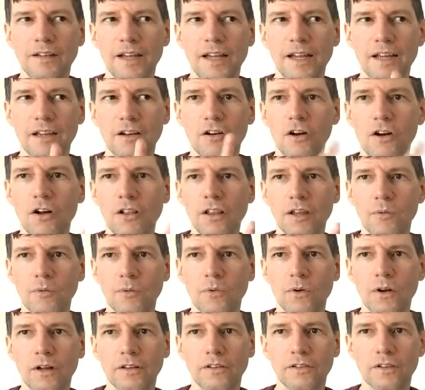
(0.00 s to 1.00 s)
take it all at
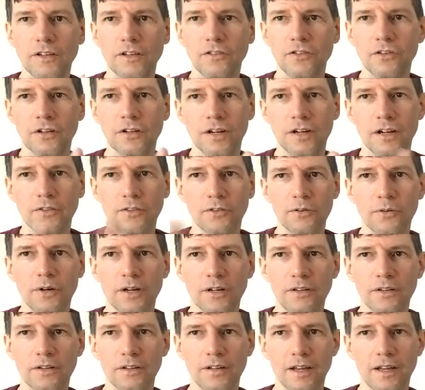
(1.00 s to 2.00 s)
once. I took it out
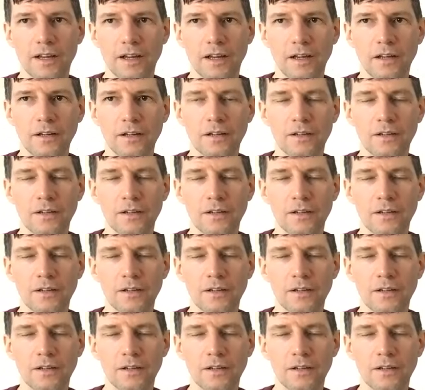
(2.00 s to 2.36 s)
throughout the day.